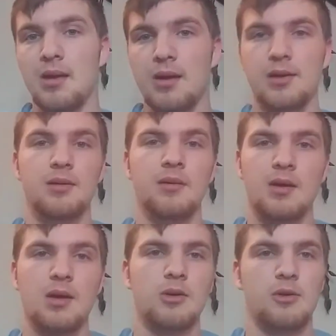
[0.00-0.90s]
And
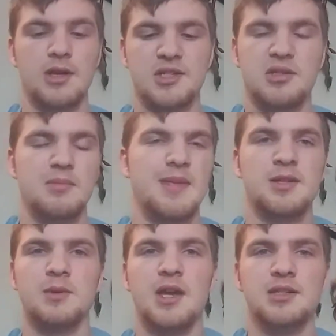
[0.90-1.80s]
just
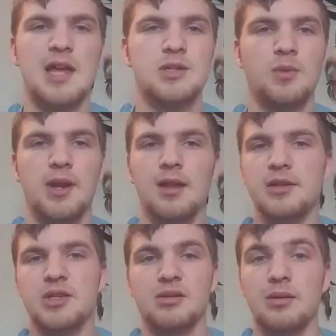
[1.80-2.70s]
because that's when it
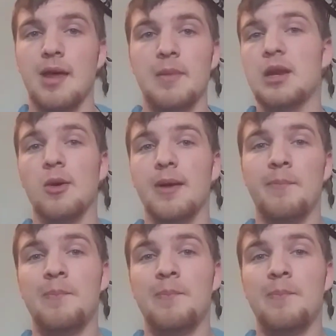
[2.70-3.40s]
just let me do it.